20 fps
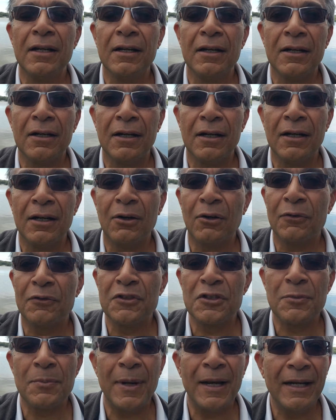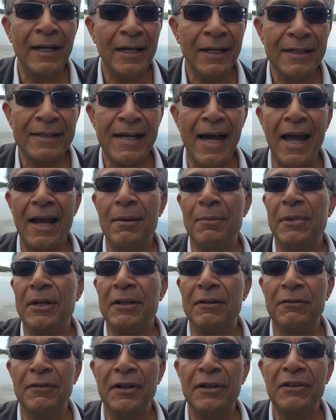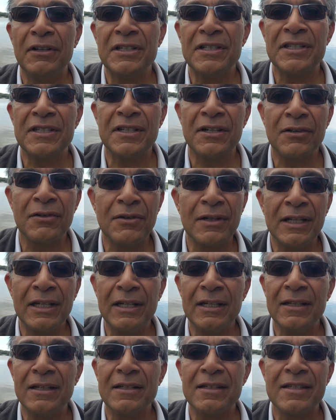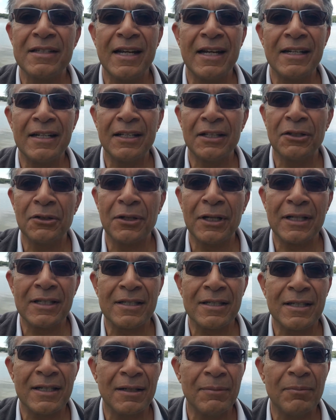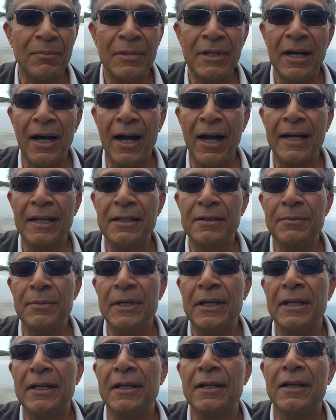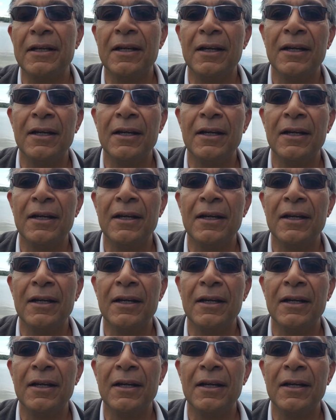uh, of spending time in a very serene setting you can see it behind me